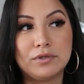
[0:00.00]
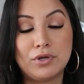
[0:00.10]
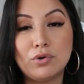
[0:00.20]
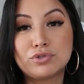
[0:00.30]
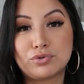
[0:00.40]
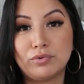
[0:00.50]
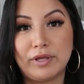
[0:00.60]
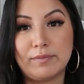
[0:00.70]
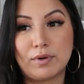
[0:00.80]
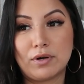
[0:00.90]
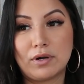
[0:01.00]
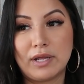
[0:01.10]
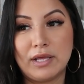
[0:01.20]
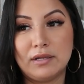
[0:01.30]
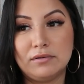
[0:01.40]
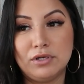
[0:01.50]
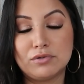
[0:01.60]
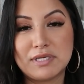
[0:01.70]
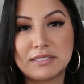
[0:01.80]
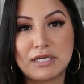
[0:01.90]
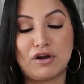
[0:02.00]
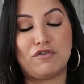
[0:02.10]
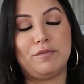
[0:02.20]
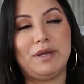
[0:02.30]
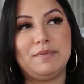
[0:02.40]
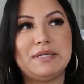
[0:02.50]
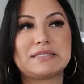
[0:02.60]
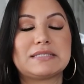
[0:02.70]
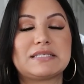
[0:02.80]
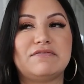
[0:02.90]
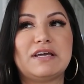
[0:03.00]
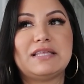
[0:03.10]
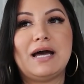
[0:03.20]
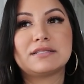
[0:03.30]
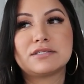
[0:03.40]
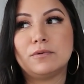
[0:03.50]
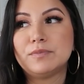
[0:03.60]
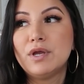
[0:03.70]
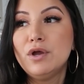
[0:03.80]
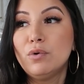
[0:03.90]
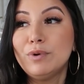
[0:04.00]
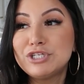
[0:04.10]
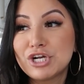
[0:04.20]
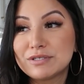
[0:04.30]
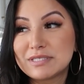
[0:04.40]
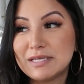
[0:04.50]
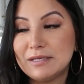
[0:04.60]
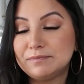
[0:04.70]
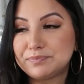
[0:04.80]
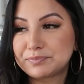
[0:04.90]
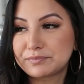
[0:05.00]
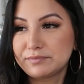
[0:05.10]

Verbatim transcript: goes through labor and you know takes care of her babies and stuff like that so we shall see